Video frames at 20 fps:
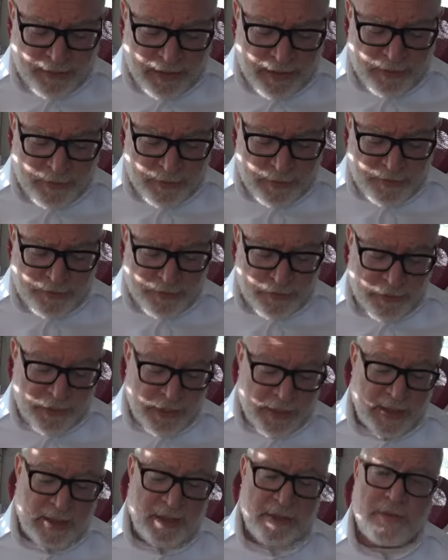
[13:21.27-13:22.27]
and to
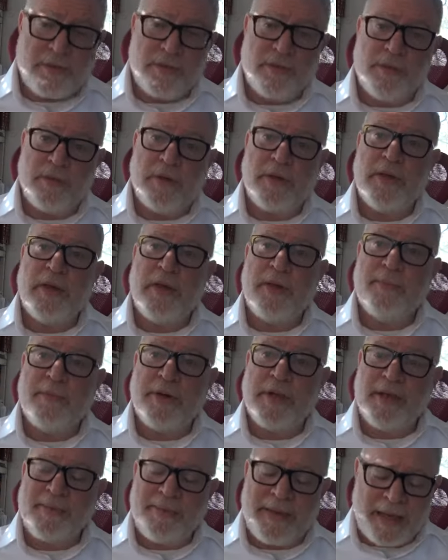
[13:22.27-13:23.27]
referring again to
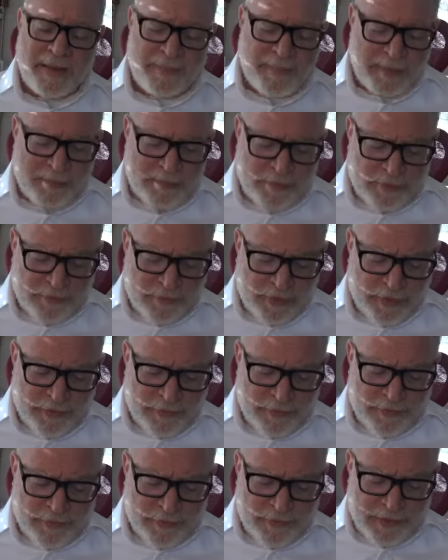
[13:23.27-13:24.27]
bringing back people
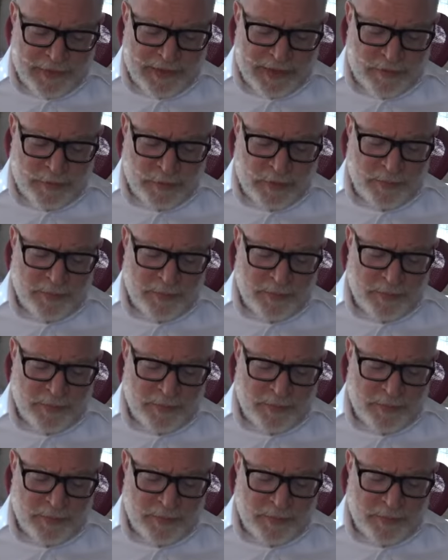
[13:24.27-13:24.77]
from the dead,